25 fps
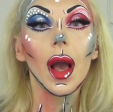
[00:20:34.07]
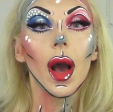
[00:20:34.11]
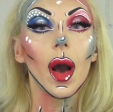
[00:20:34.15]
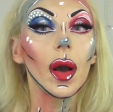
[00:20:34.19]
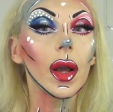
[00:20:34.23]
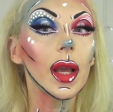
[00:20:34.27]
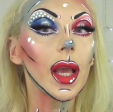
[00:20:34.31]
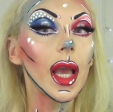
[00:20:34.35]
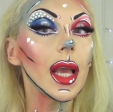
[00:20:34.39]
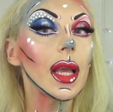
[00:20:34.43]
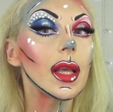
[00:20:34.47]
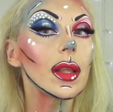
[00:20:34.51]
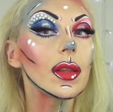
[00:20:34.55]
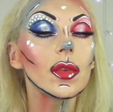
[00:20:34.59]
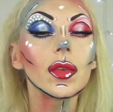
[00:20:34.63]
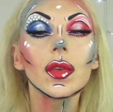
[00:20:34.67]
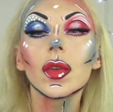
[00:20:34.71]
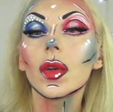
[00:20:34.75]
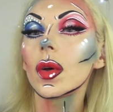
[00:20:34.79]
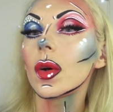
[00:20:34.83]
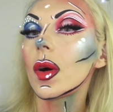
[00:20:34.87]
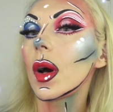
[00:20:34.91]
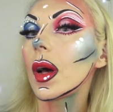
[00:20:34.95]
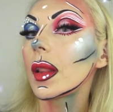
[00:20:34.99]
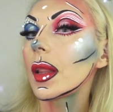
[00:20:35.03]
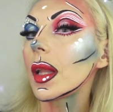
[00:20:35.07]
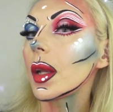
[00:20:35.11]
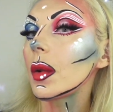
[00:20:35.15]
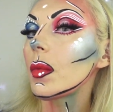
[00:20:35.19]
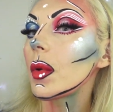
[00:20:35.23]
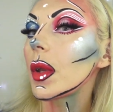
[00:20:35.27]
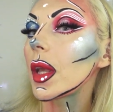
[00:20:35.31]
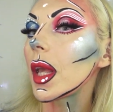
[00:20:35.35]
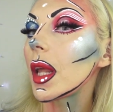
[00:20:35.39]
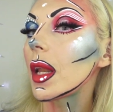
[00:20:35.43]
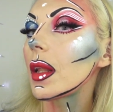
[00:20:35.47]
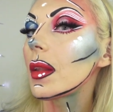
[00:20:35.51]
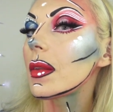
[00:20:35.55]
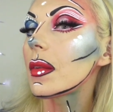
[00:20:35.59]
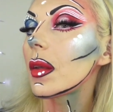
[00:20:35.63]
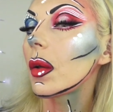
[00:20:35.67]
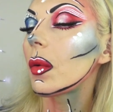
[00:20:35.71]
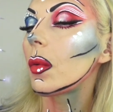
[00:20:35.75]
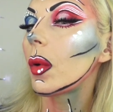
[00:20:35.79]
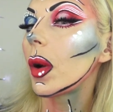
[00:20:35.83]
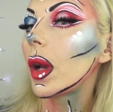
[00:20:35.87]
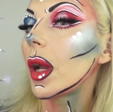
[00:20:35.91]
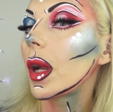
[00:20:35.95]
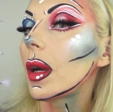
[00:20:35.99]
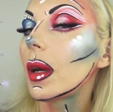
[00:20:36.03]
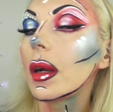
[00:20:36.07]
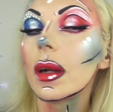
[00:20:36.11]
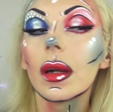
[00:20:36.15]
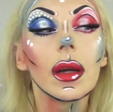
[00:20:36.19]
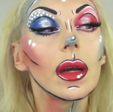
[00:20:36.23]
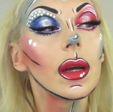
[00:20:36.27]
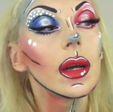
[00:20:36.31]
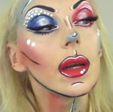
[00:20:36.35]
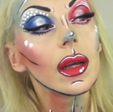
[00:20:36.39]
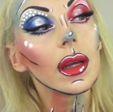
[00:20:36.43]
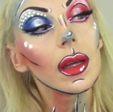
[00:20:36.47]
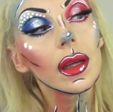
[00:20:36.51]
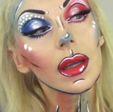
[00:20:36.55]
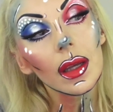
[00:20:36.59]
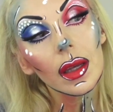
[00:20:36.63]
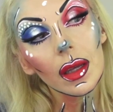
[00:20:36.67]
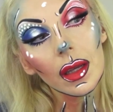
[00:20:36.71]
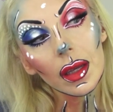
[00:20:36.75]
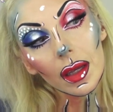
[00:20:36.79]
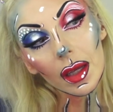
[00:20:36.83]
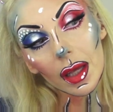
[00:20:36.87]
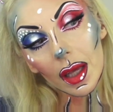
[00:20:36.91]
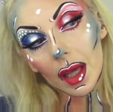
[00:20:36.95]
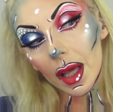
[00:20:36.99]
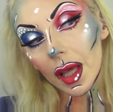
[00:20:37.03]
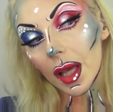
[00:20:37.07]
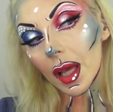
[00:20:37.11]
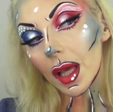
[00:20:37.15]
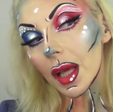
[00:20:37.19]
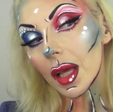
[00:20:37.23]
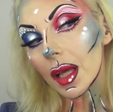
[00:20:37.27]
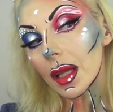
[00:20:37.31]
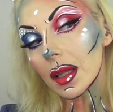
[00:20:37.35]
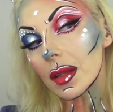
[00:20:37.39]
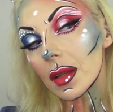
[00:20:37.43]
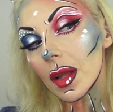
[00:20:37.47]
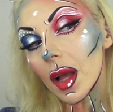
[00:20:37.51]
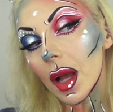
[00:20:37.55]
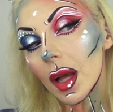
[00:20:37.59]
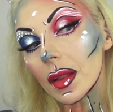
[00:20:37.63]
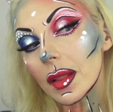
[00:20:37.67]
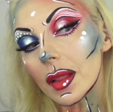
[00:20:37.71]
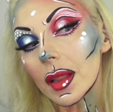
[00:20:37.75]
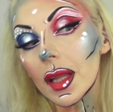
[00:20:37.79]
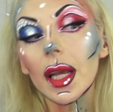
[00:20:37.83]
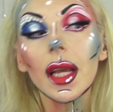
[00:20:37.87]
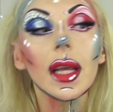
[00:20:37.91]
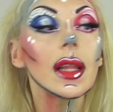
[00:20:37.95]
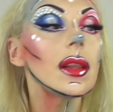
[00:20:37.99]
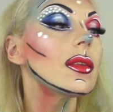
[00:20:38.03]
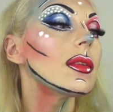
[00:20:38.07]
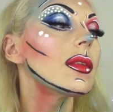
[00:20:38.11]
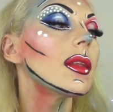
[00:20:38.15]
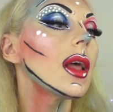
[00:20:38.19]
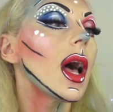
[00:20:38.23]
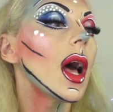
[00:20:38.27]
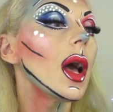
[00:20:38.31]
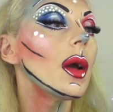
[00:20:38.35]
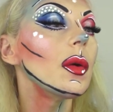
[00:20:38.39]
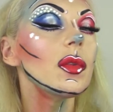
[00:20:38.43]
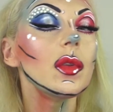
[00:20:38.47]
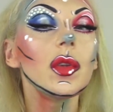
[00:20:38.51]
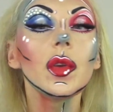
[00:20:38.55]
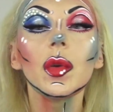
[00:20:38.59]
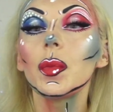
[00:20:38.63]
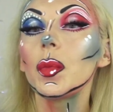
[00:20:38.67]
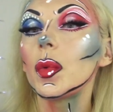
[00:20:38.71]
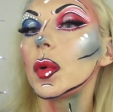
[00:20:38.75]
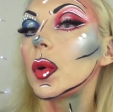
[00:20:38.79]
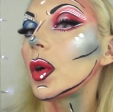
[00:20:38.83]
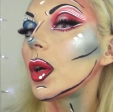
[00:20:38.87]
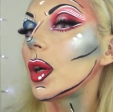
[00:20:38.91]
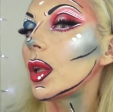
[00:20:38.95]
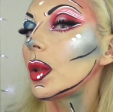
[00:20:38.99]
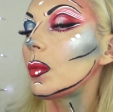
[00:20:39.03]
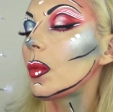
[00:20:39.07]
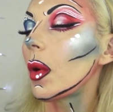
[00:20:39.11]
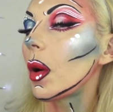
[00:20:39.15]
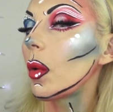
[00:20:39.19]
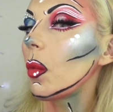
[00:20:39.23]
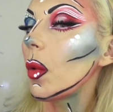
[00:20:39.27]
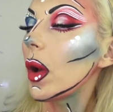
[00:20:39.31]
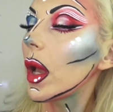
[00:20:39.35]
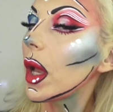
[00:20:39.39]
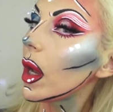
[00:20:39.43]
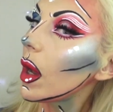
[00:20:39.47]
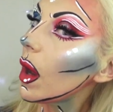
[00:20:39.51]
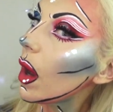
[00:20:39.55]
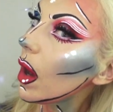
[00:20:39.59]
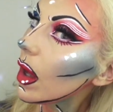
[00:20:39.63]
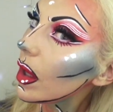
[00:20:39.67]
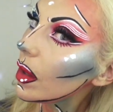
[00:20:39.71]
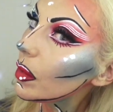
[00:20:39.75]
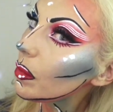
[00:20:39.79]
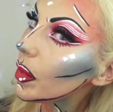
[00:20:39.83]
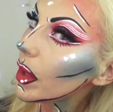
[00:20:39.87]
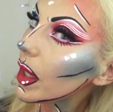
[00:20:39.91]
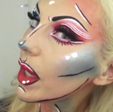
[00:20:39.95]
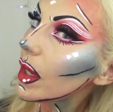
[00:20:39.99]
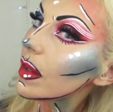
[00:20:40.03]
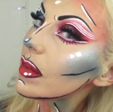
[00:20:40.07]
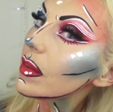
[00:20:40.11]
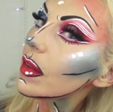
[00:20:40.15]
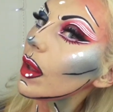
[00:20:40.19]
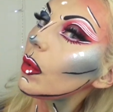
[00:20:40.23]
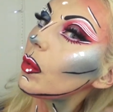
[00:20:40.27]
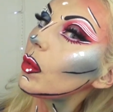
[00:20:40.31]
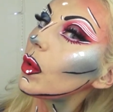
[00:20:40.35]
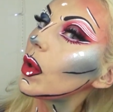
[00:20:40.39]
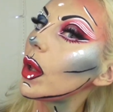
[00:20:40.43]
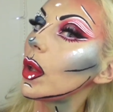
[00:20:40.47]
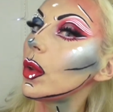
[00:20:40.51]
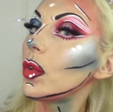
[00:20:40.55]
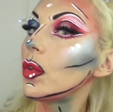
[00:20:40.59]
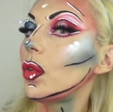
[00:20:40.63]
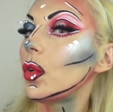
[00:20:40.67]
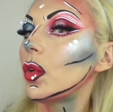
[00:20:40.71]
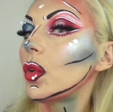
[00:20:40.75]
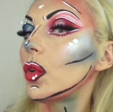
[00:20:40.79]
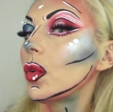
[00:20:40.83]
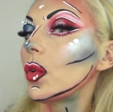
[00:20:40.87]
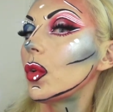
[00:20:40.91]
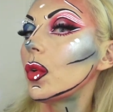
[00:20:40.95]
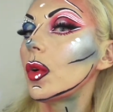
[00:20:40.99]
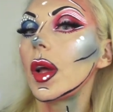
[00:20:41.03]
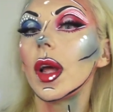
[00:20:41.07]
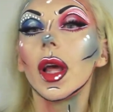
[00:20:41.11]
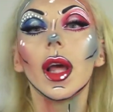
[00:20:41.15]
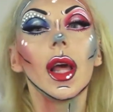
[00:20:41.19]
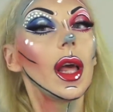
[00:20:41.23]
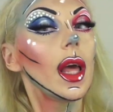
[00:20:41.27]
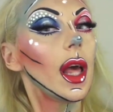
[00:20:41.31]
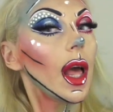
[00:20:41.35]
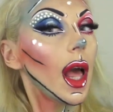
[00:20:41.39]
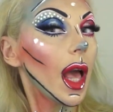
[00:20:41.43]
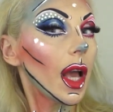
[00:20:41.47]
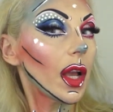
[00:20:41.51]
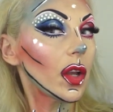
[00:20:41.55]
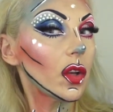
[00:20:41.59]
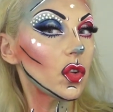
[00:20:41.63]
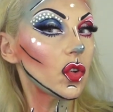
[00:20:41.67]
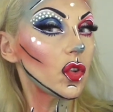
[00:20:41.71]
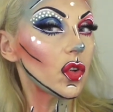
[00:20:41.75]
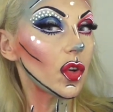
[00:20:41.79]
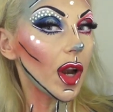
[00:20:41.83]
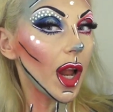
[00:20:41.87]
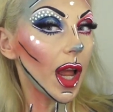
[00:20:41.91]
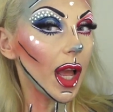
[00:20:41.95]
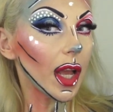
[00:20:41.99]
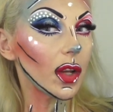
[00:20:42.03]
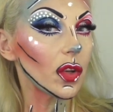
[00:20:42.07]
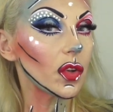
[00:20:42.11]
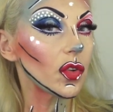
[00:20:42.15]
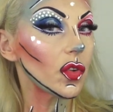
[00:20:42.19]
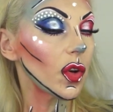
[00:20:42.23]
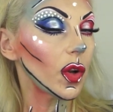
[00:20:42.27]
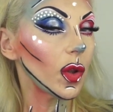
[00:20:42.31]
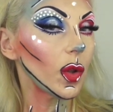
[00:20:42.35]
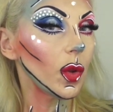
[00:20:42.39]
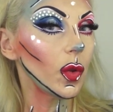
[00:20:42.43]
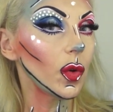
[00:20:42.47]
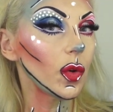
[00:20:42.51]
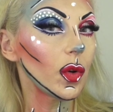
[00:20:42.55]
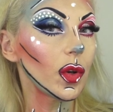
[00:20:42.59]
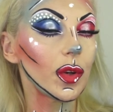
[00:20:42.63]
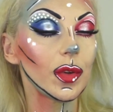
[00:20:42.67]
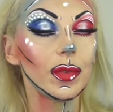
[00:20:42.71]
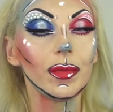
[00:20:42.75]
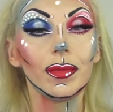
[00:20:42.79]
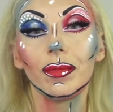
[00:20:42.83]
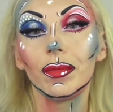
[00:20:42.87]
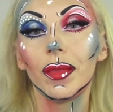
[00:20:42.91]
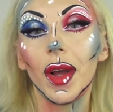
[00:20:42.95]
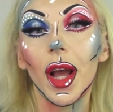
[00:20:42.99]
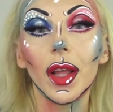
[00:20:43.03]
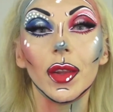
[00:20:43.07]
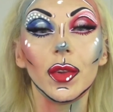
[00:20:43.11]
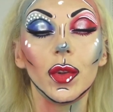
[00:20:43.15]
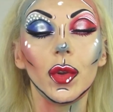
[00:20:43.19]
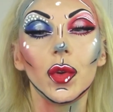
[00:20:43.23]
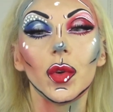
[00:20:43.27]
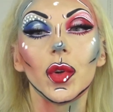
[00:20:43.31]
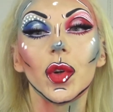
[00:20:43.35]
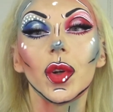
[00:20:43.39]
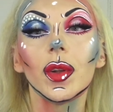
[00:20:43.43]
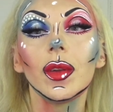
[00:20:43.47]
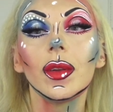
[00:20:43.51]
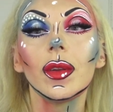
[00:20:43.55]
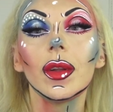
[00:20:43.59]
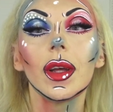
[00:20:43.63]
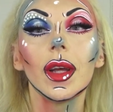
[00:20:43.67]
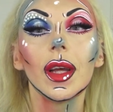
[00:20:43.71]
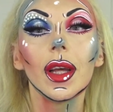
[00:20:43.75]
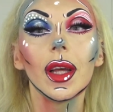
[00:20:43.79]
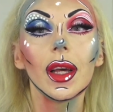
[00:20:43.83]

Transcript: Okay, so I think we're getting somewhere, and I think it's time to put my wig on because I want to do extra extra look as usual.